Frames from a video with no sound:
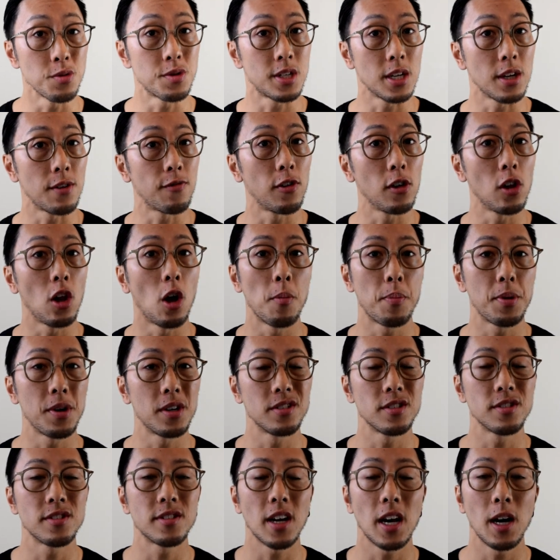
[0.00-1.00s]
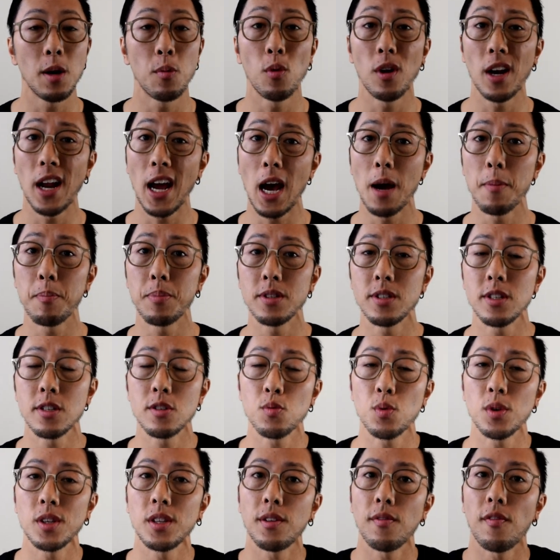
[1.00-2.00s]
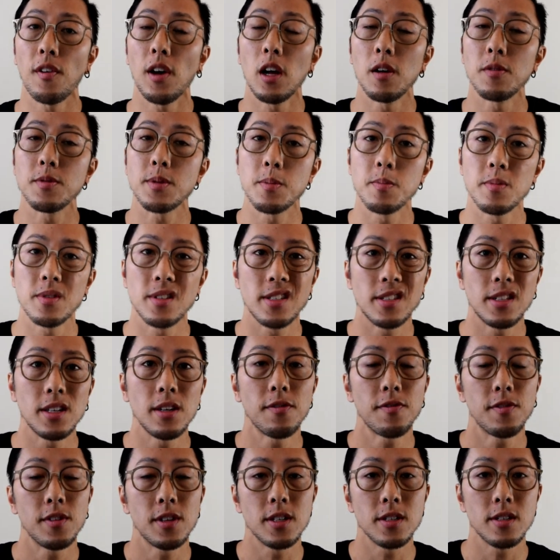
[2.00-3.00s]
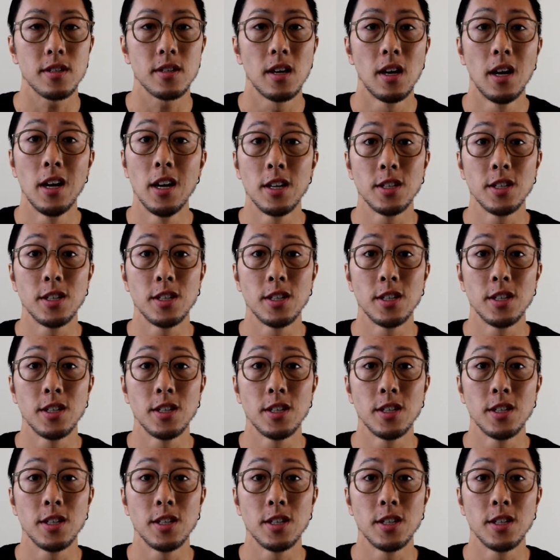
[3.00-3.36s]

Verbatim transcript: sit for long periods of time, what happens is we develop some stiffness,